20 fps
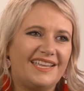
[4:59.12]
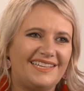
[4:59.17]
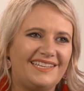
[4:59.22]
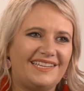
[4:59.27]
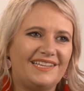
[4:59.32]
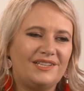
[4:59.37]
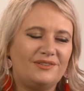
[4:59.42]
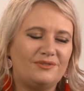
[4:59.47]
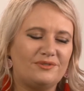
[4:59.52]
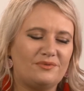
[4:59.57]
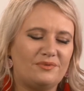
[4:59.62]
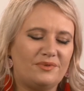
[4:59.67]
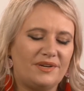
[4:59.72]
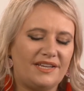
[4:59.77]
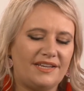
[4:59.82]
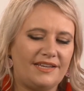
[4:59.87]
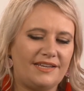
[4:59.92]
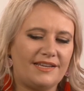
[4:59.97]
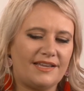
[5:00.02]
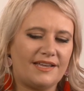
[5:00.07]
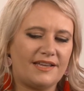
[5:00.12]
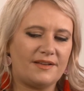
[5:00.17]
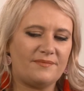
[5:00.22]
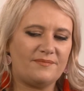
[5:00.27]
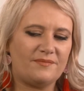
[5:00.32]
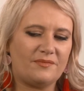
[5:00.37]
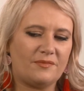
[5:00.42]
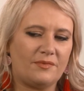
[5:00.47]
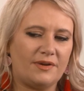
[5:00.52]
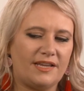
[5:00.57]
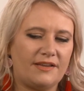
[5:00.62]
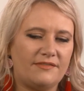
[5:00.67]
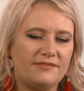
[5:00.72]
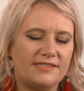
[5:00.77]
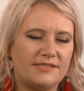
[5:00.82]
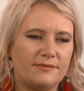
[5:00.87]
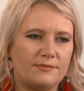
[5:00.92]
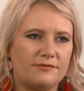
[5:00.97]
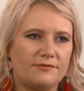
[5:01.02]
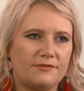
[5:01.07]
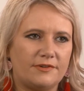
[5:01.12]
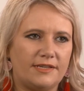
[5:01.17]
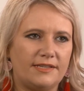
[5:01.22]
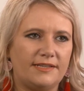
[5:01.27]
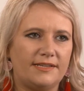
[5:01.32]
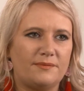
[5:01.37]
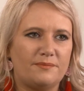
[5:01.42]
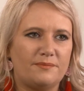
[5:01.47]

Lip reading: Yeah, look, we have some really